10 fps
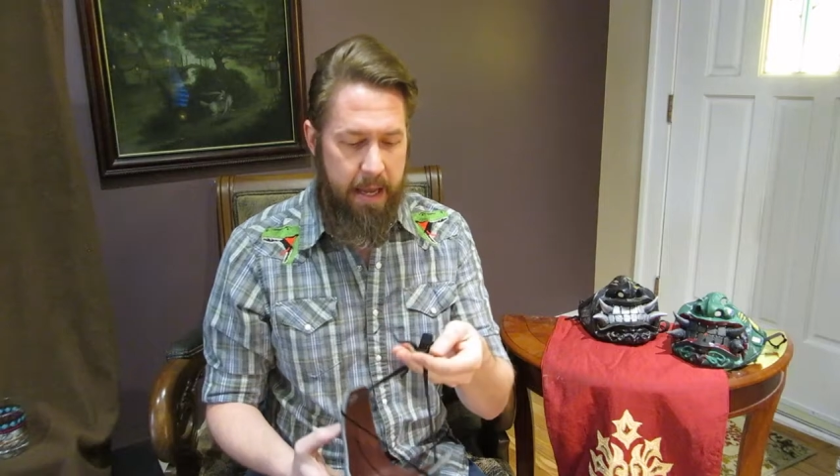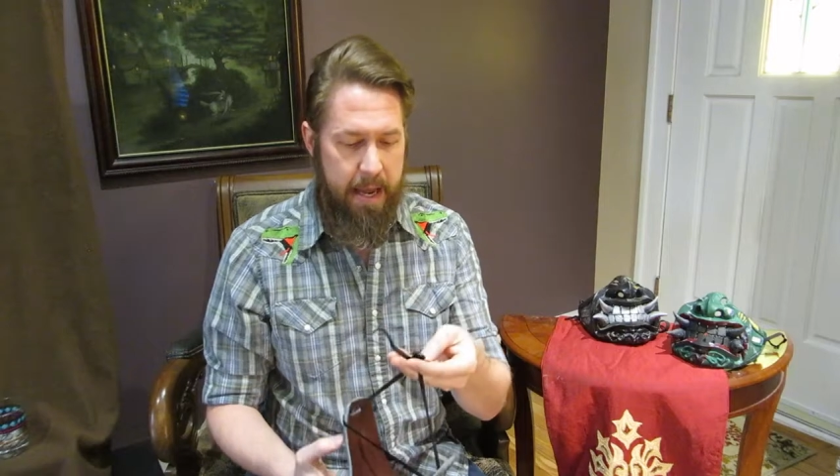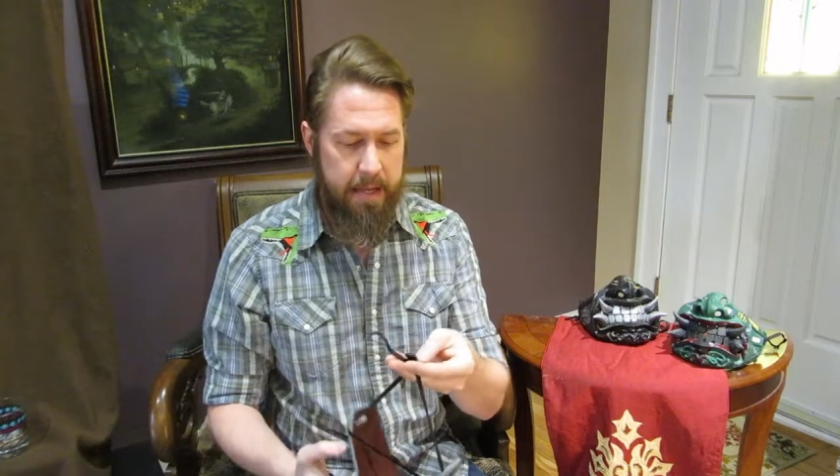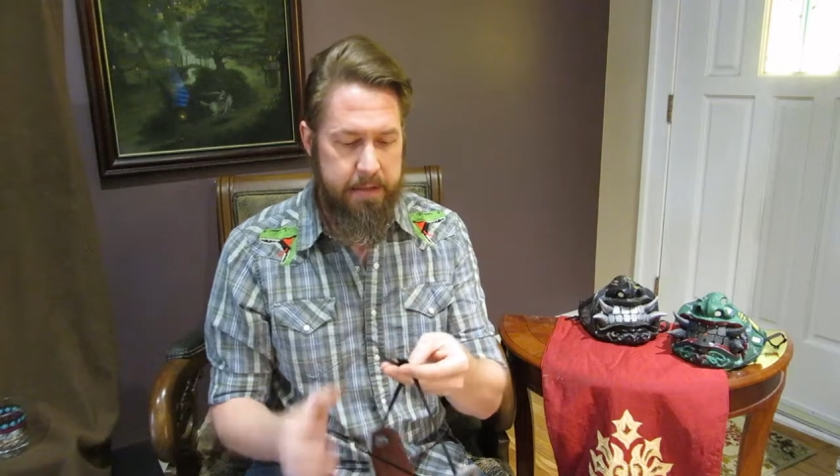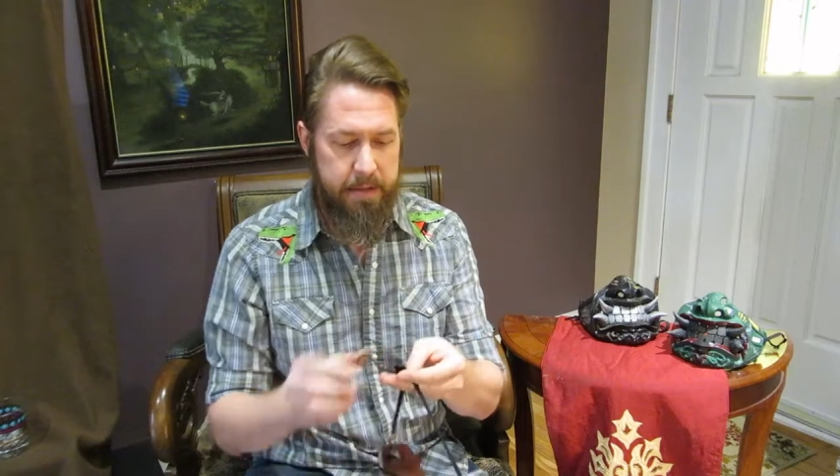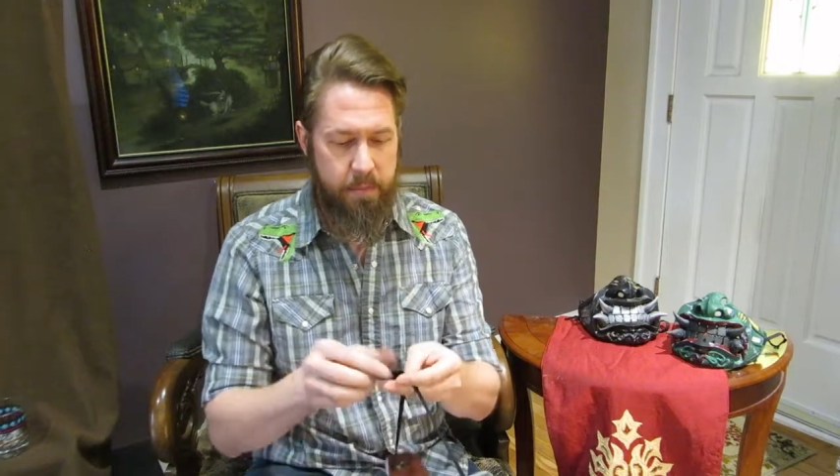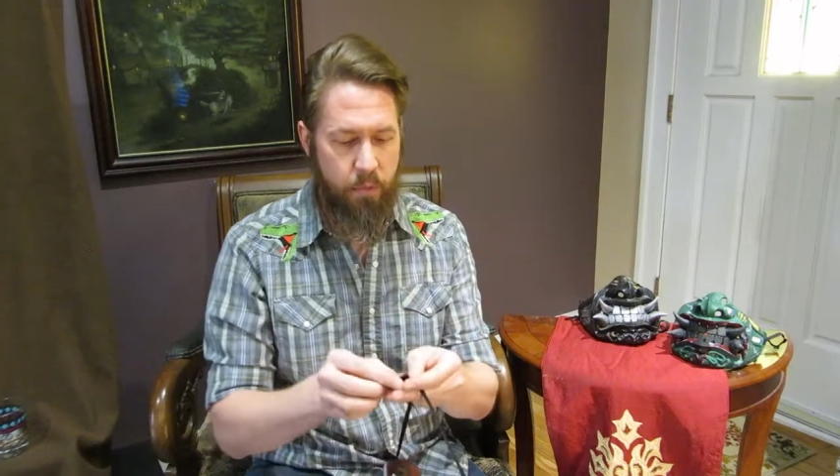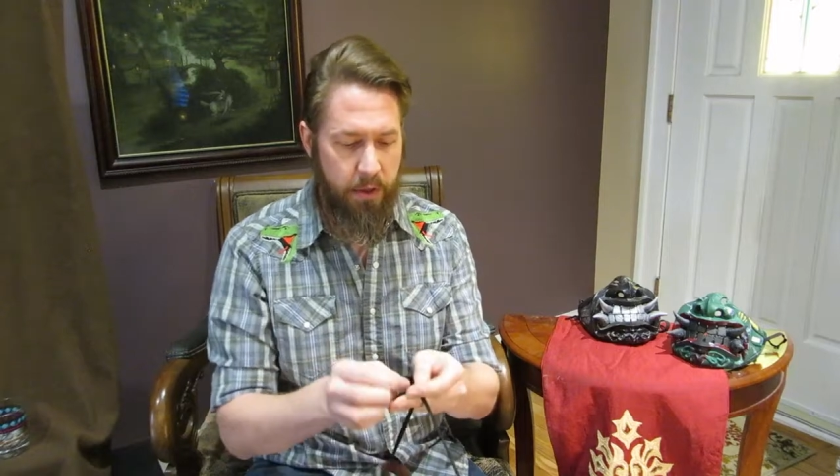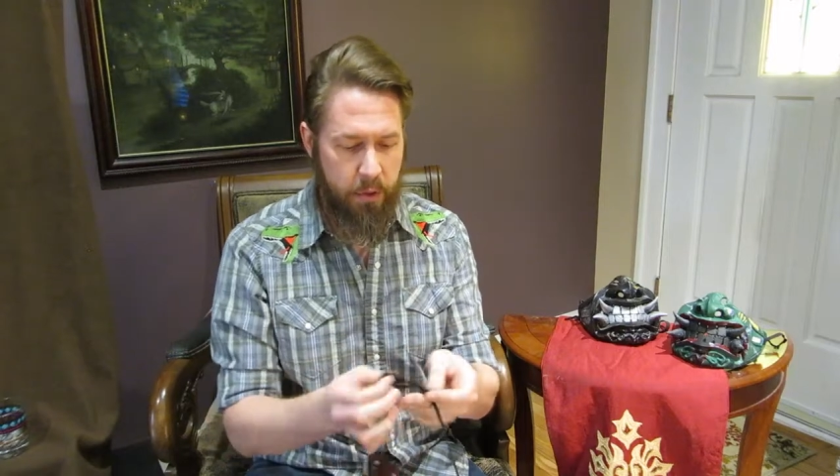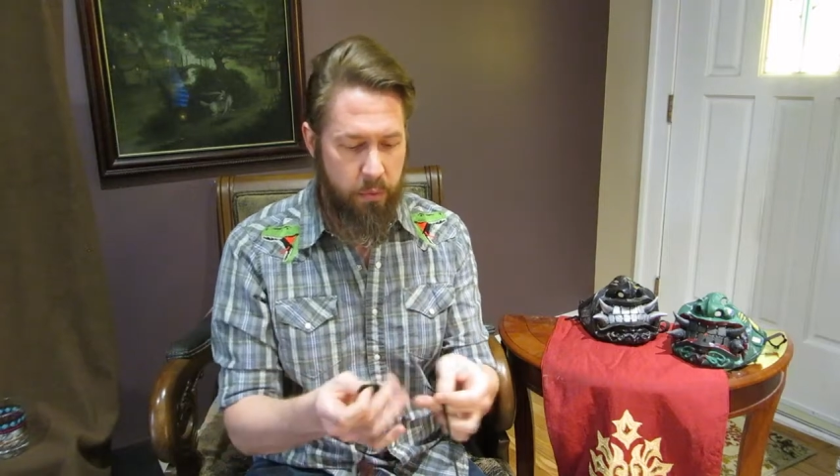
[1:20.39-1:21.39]
and some
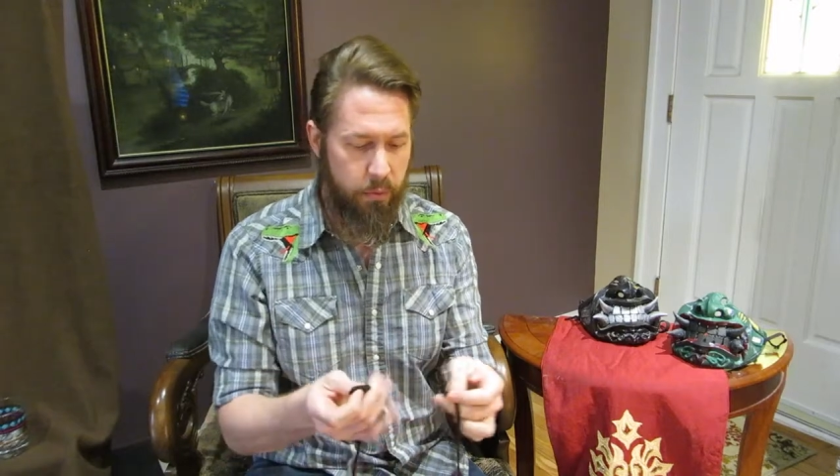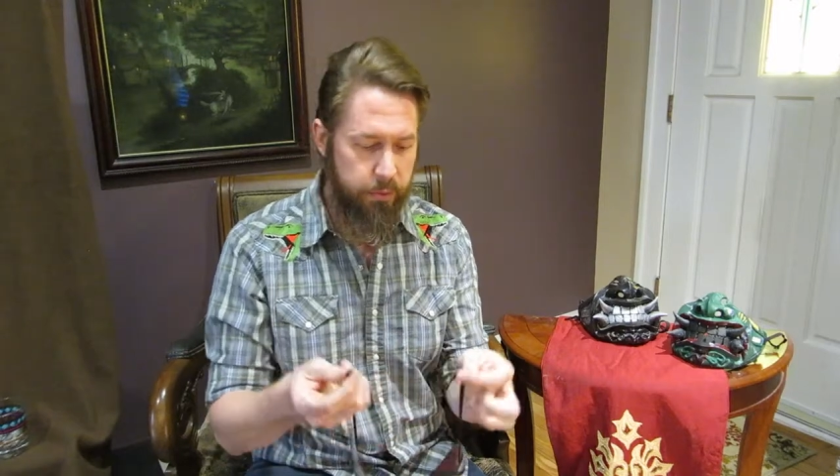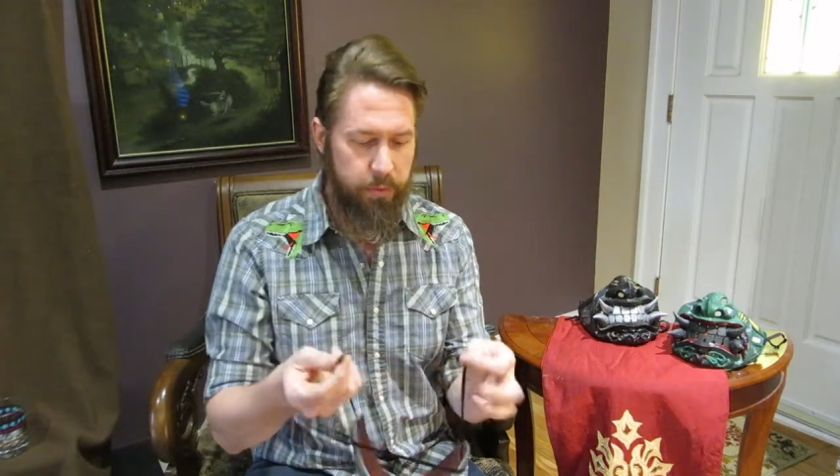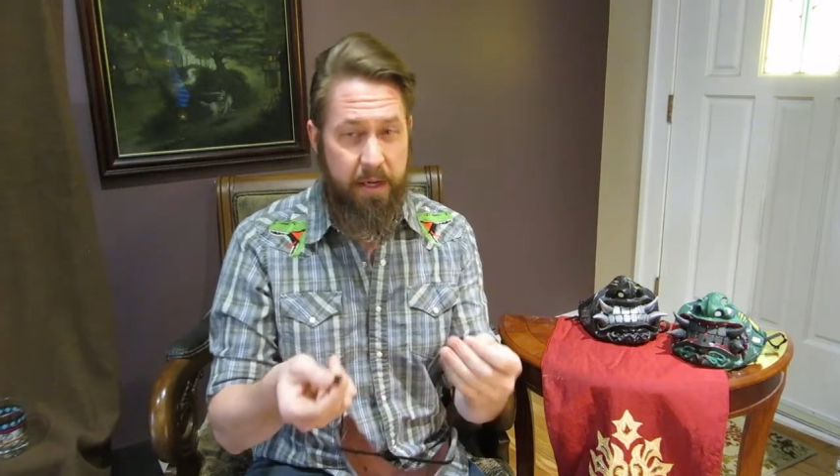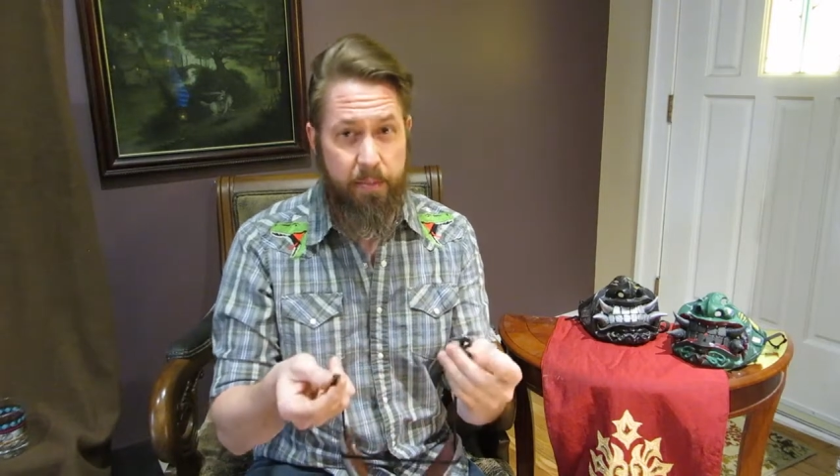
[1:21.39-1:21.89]
really cool 3D